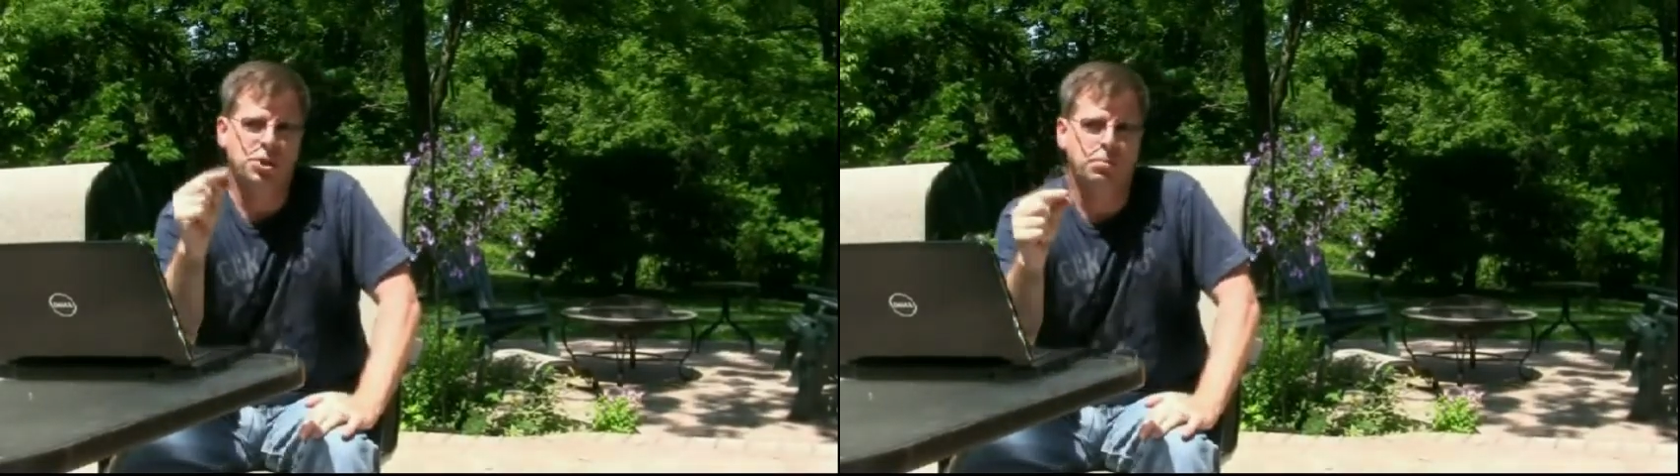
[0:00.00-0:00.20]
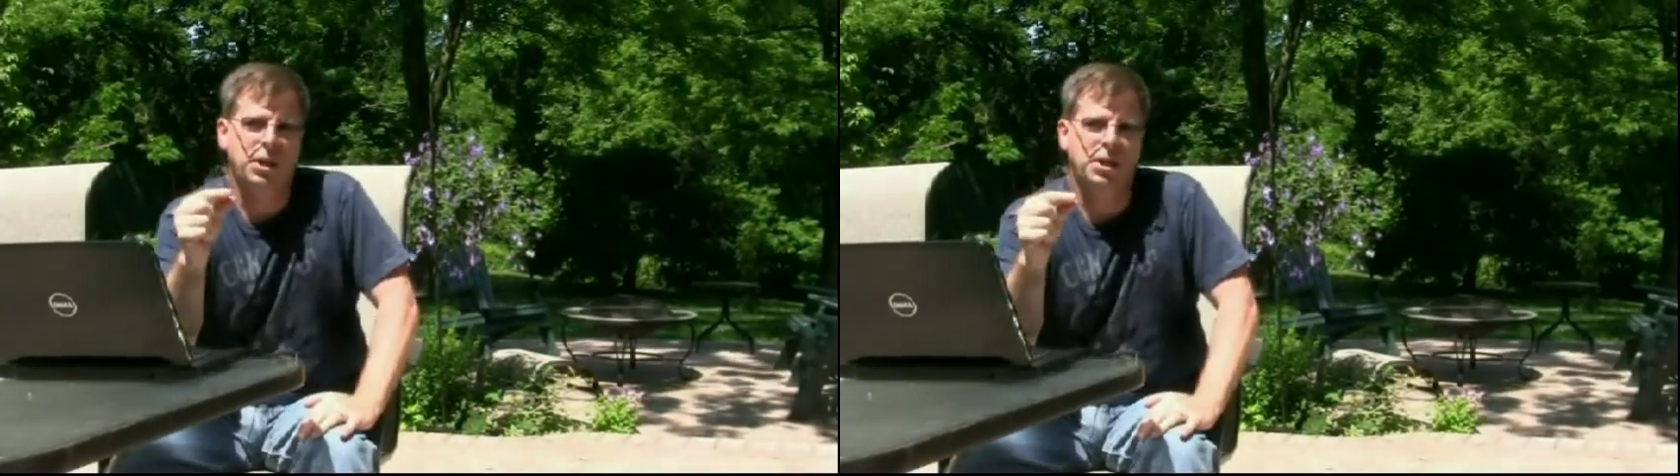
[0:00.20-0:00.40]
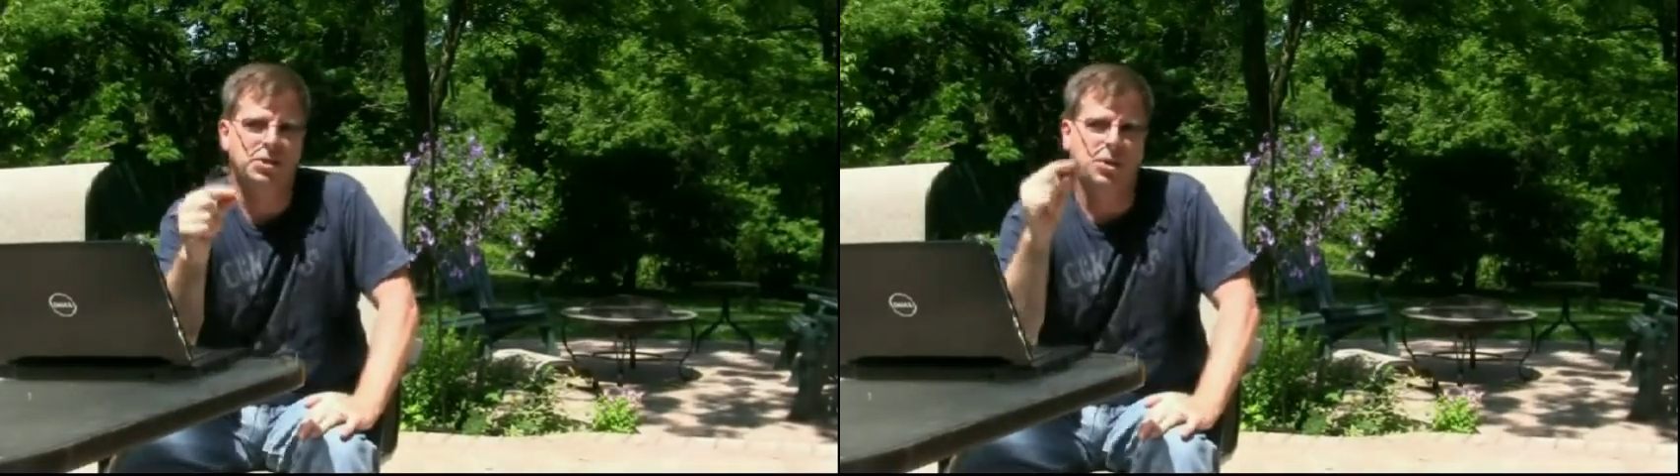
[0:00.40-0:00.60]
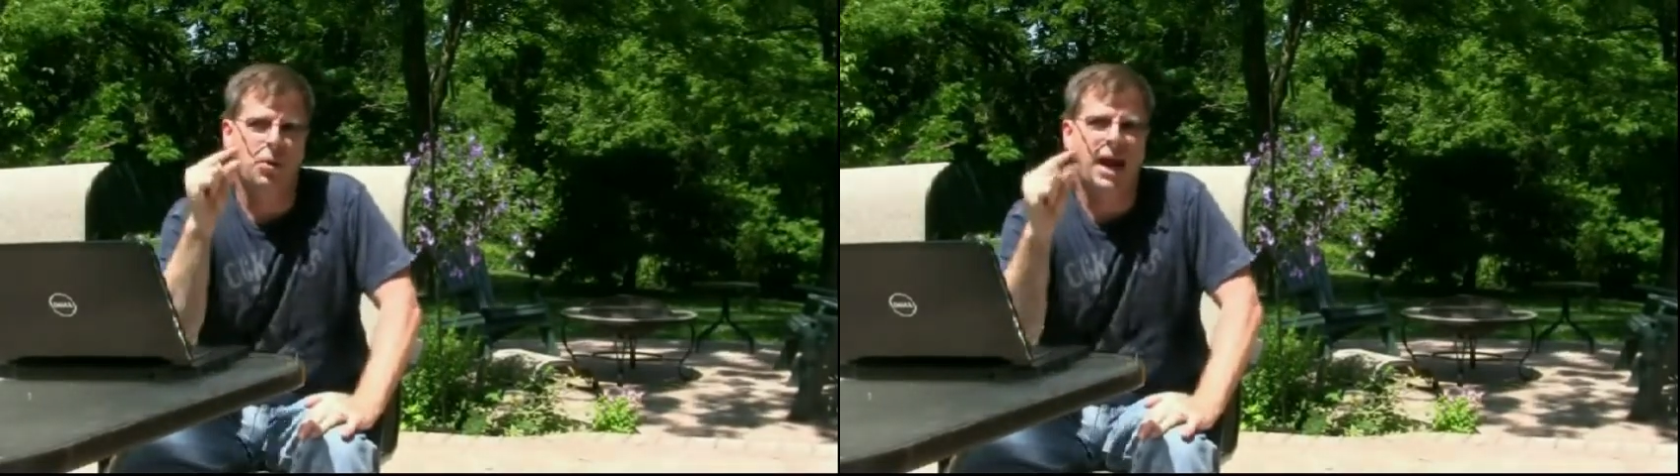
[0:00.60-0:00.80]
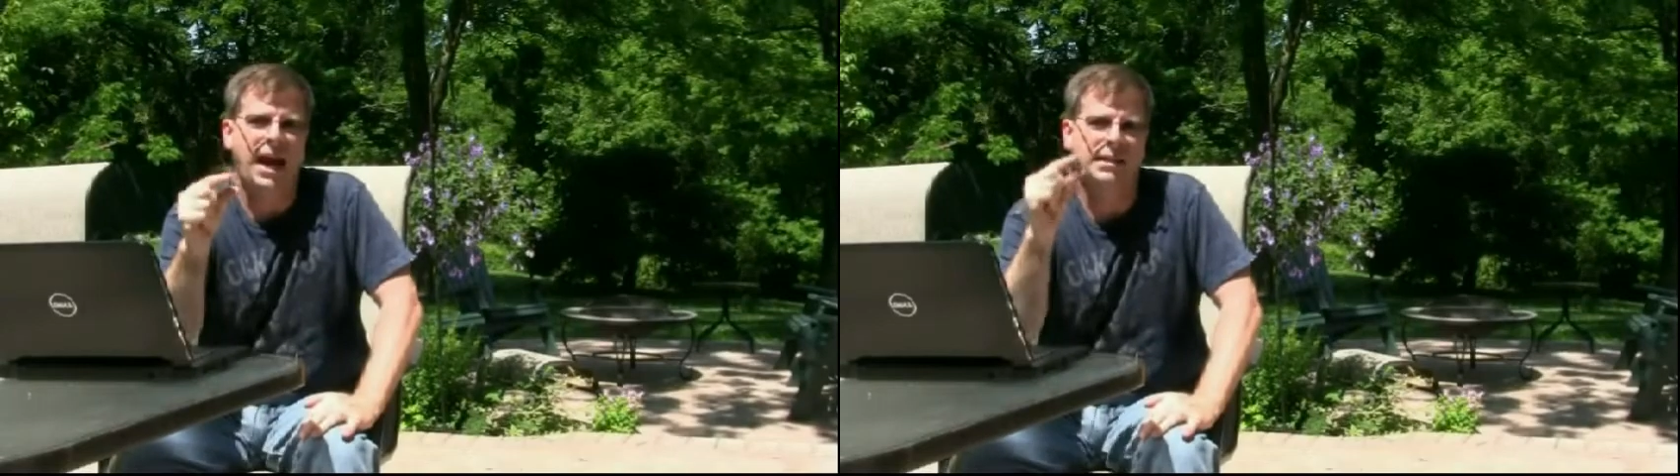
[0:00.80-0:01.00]
speed.
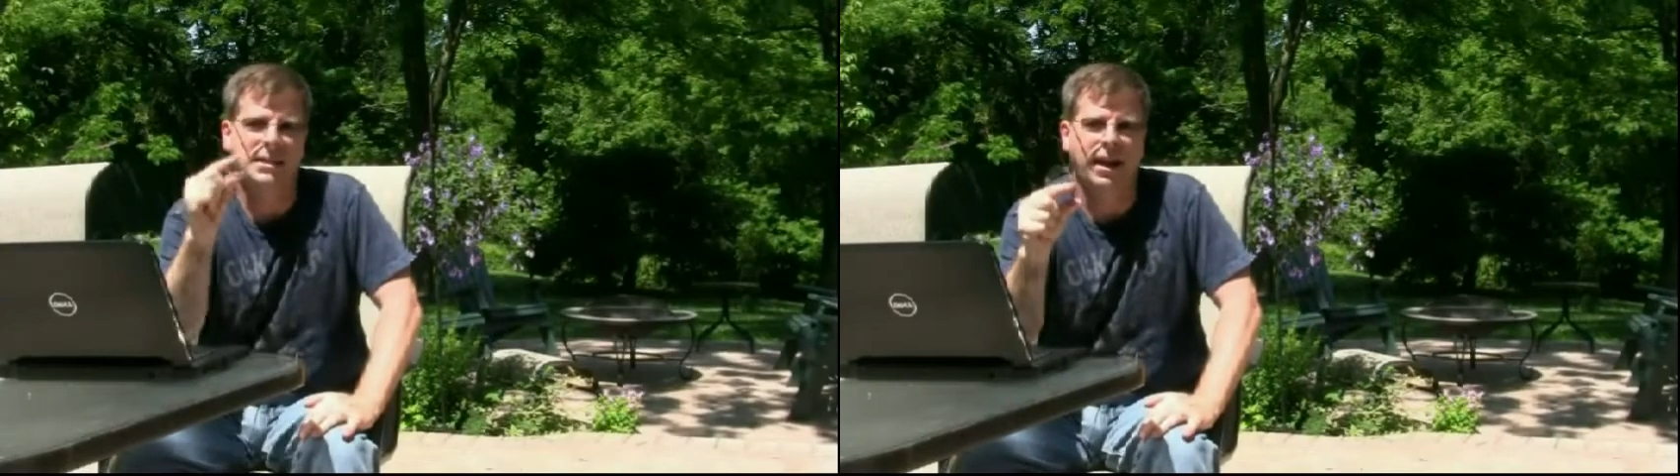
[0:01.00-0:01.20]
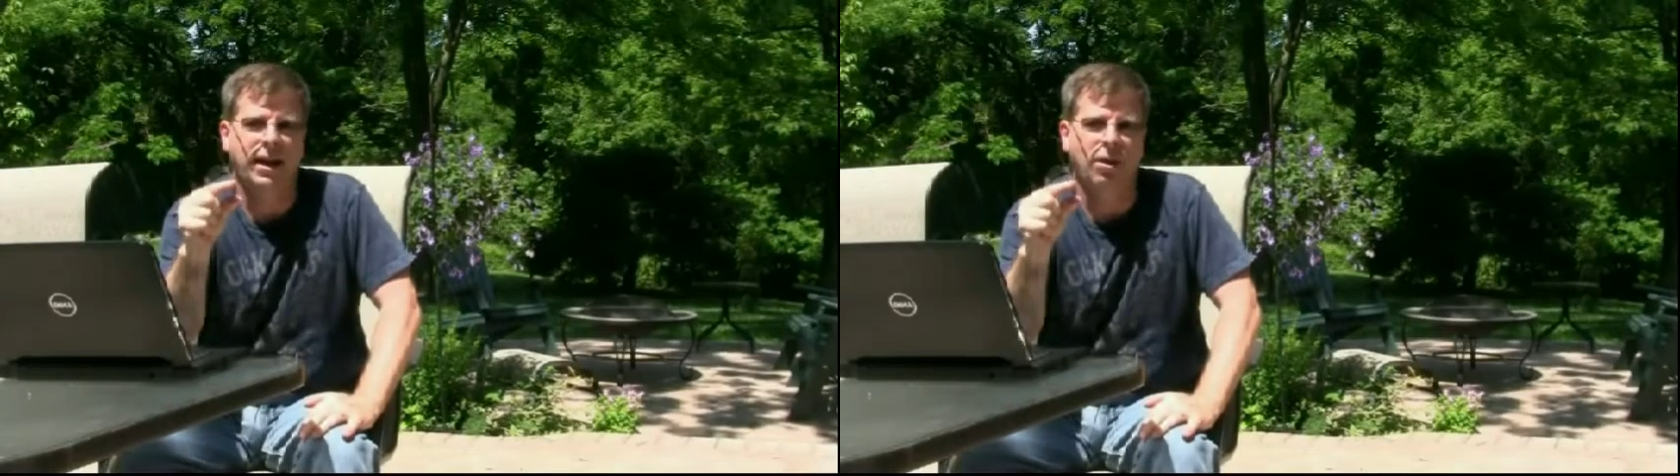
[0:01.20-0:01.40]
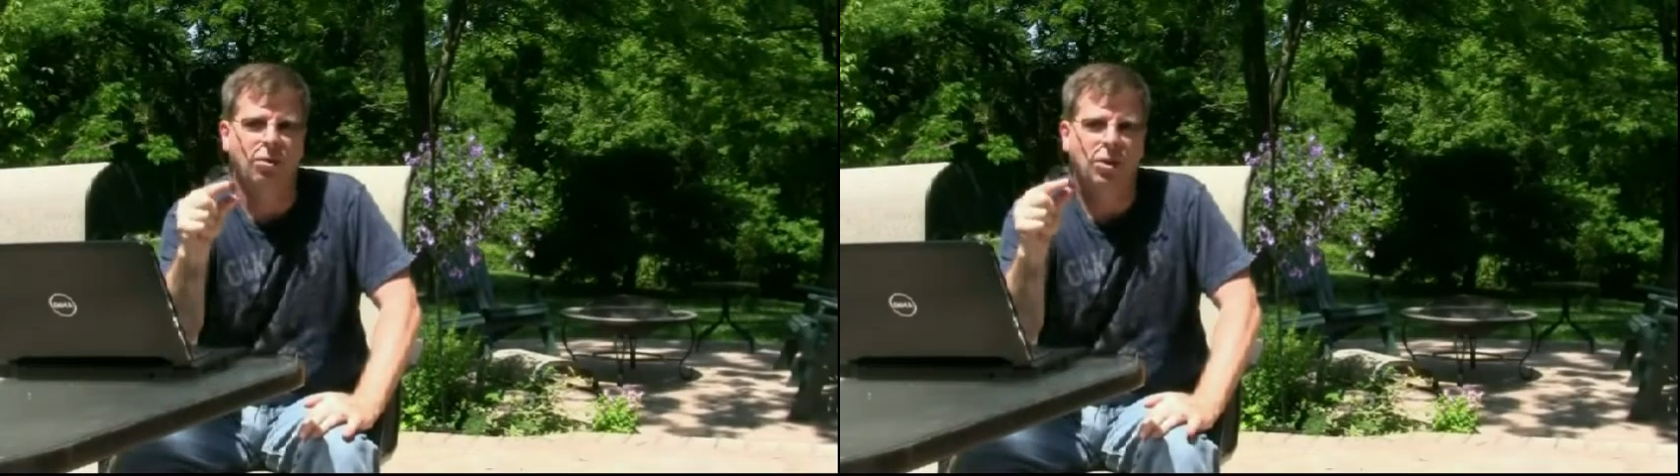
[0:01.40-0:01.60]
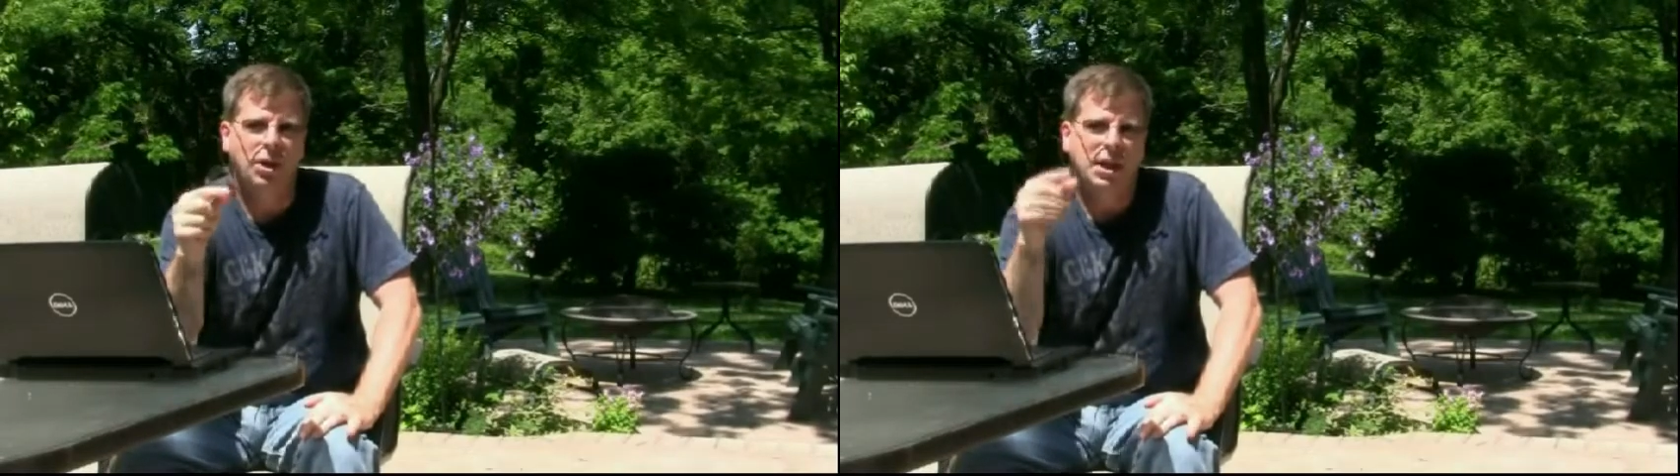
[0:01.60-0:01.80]
So act now.